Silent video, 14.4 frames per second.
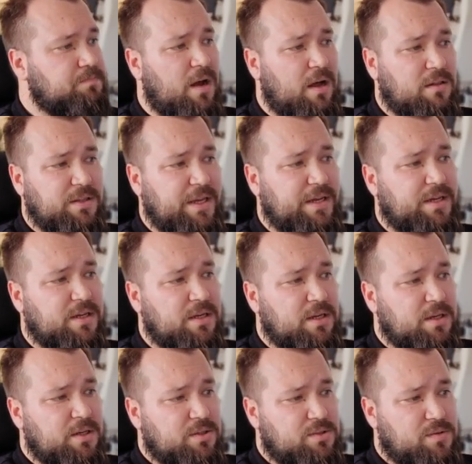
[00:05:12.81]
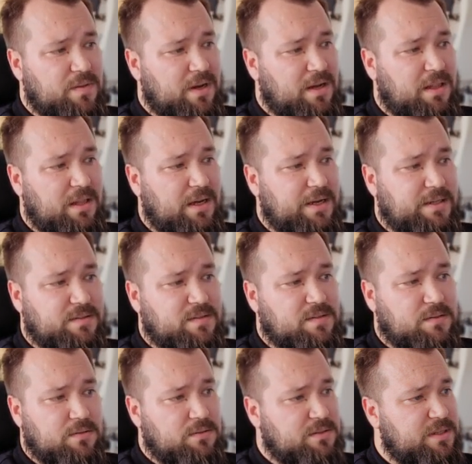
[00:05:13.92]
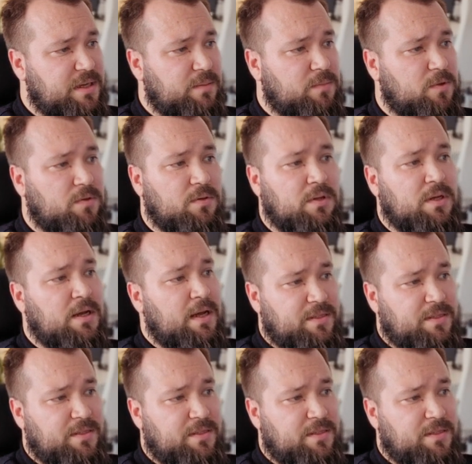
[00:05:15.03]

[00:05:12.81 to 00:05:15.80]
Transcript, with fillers: a link to the client's table.